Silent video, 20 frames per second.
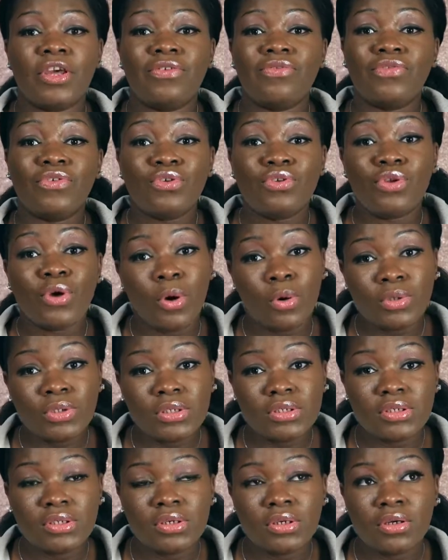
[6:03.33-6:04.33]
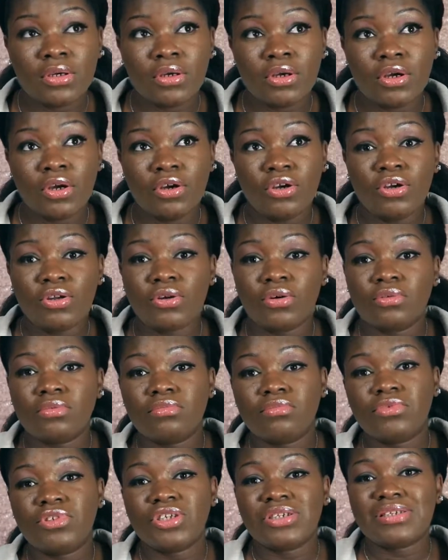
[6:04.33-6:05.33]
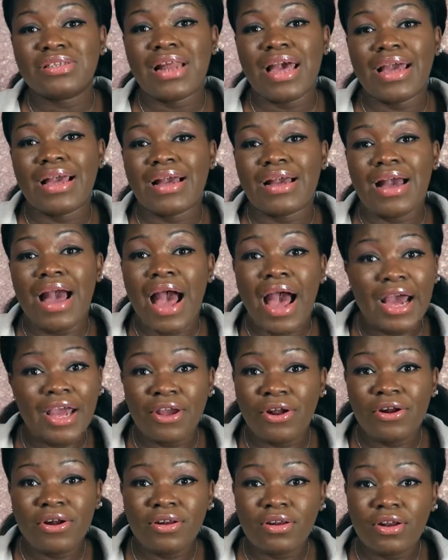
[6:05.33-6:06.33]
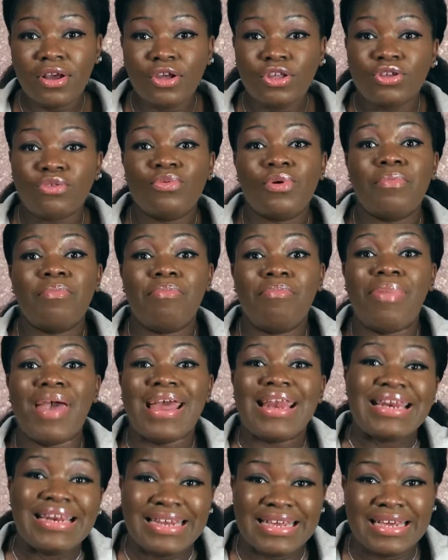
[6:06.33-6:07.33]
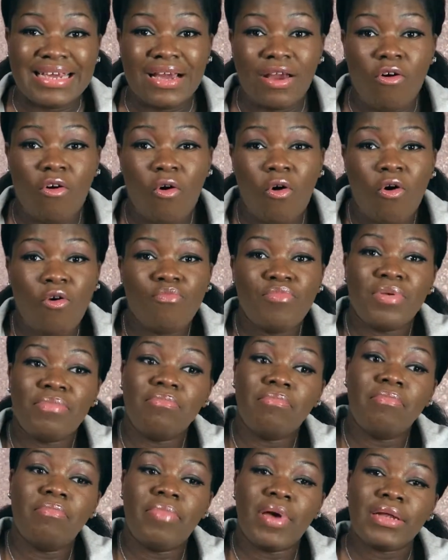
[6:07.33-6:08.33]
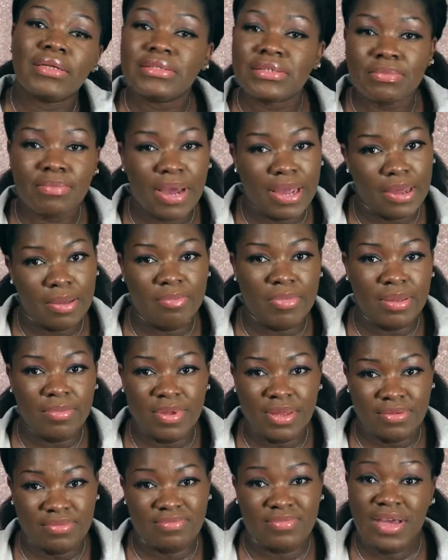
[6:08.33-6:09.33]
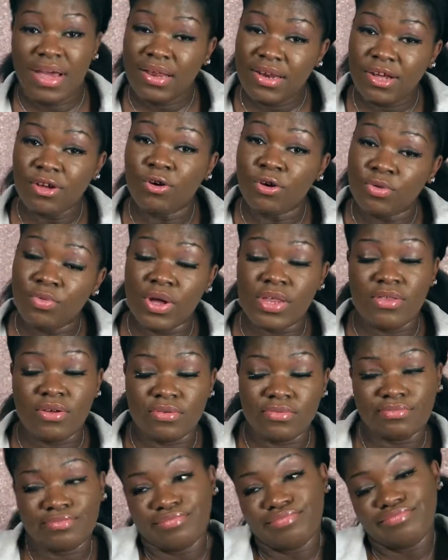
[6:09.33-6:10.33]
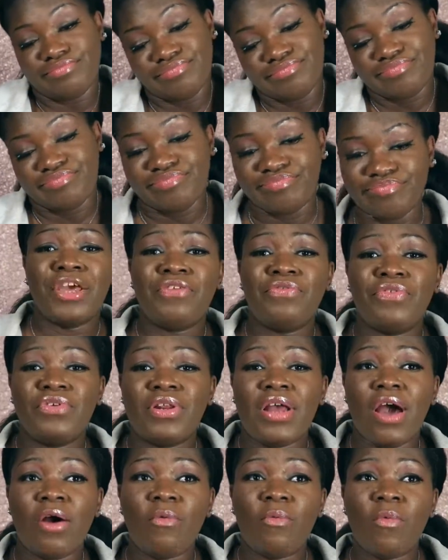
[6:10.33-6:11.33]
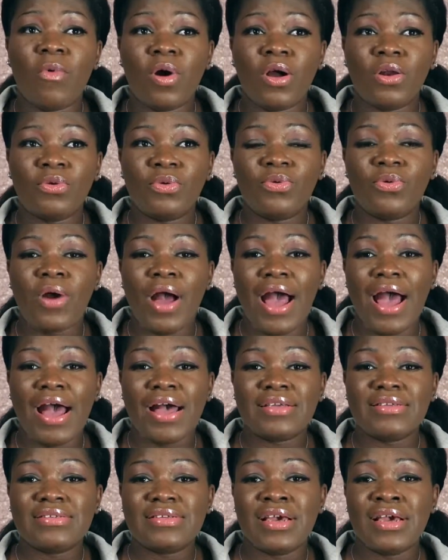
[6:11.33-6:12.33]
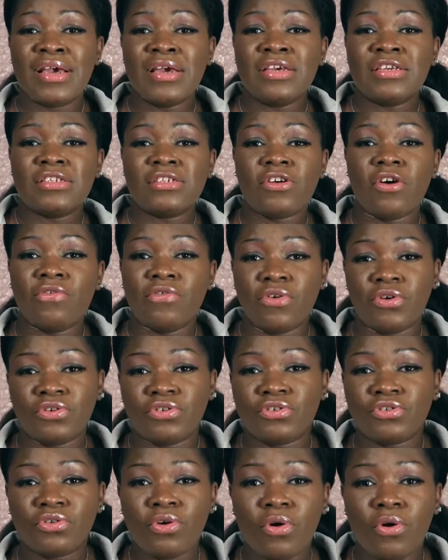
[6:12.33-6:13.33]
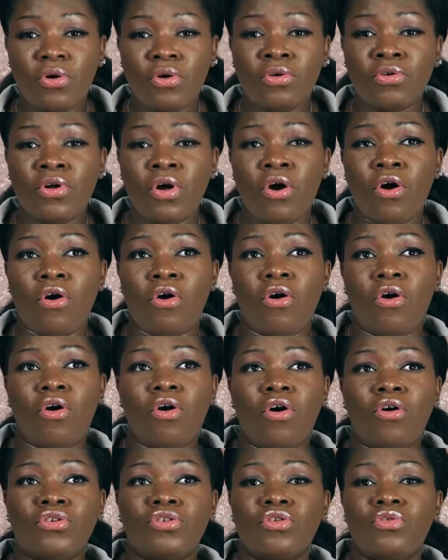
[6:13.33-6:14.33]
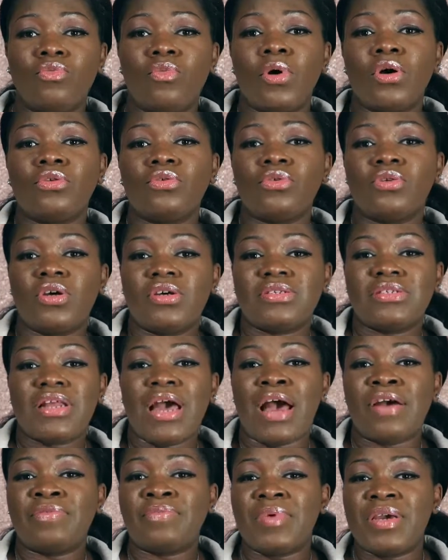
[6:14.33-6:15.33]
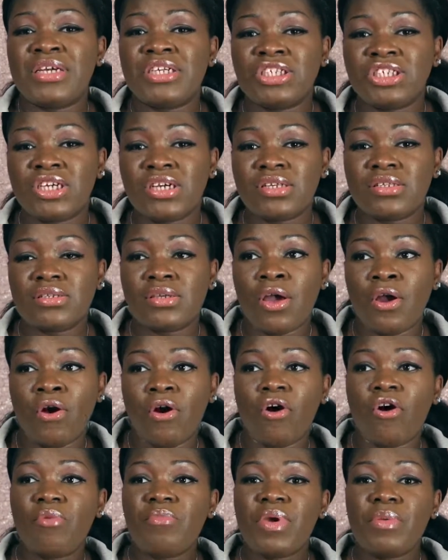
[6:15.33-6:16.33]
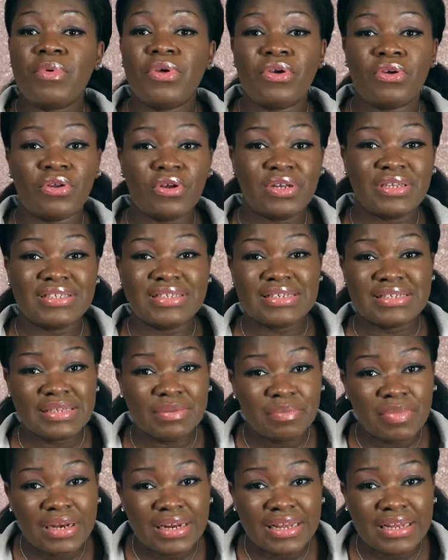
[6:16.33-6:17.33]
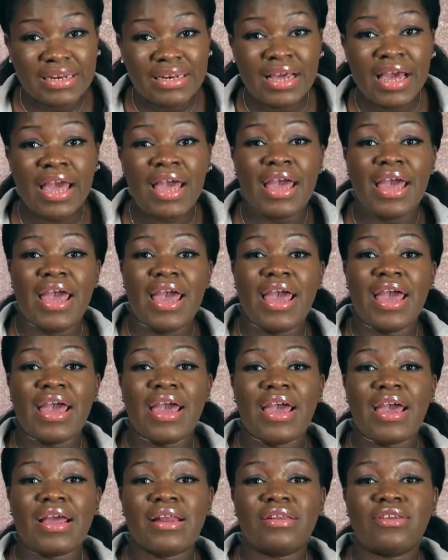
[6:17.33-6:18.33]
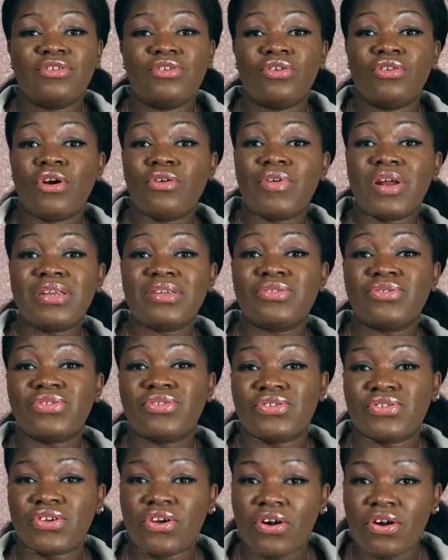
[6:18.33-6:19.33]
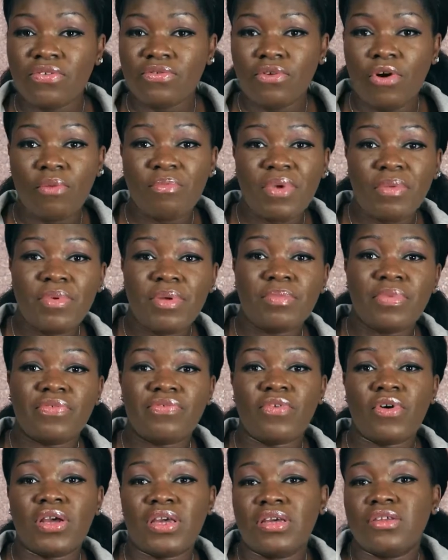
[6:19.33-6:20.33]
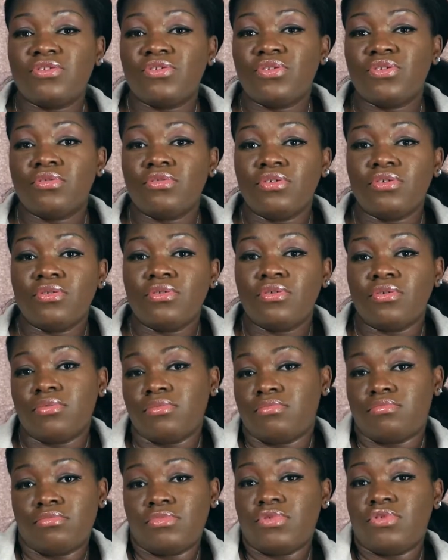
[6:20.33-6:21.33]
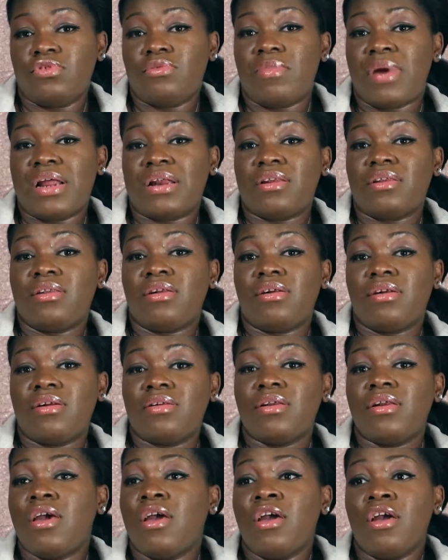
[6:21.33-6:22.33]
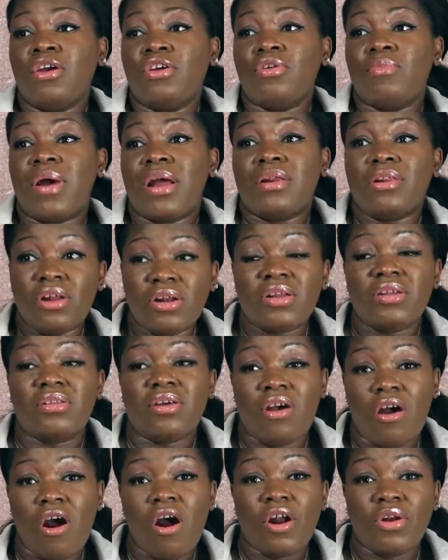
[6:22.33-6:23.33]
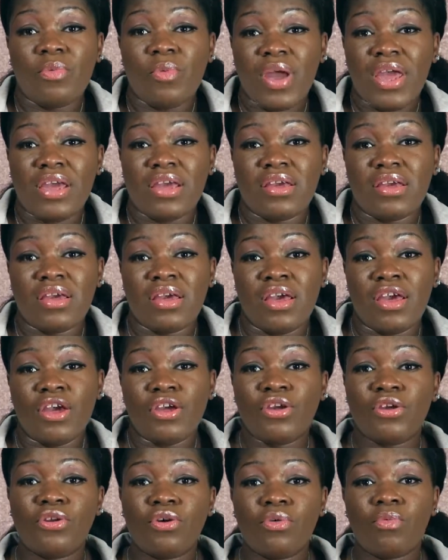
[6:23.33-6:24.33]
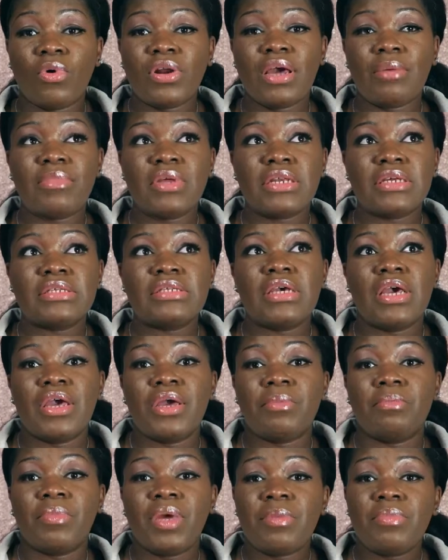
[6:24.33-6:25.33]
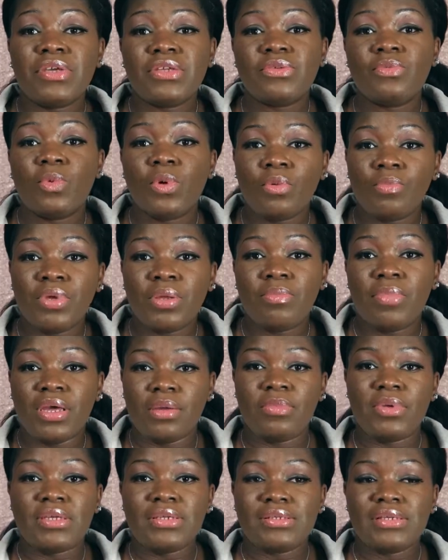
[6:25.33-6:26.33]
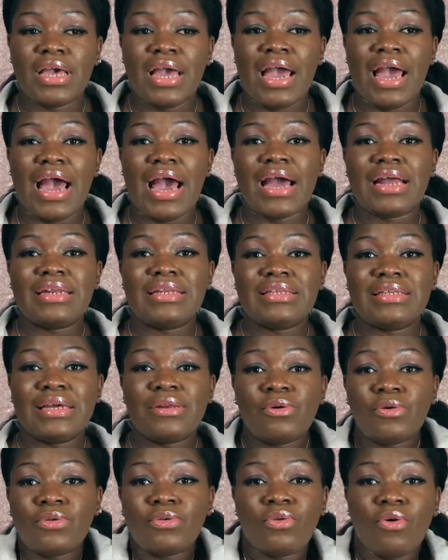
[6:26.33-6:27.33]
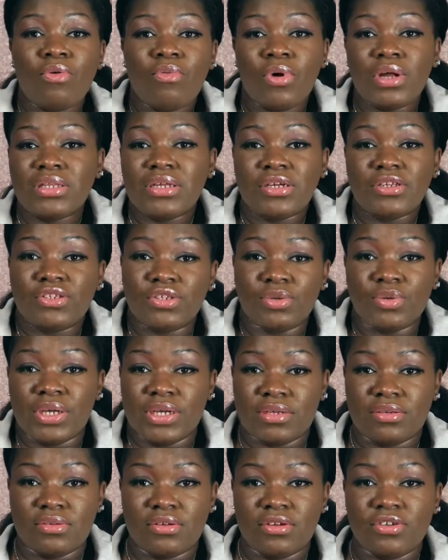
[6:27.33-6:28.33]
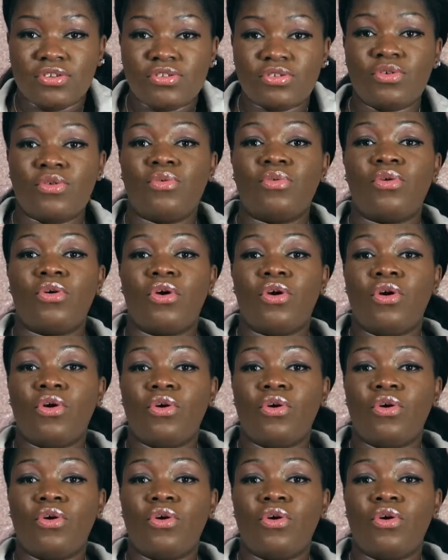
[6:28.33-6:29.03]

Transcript: if you don't, just like iron, you will bend or be bent by a baby. In a good way though. If you're not one who has self-control, or you're one who doesn't have patience, or maybe you're not disciplined and you're not ready to serve, or maybe before kids you might learn it the hard way. What I mean is, babies will be babies and they don't know what they're doing. So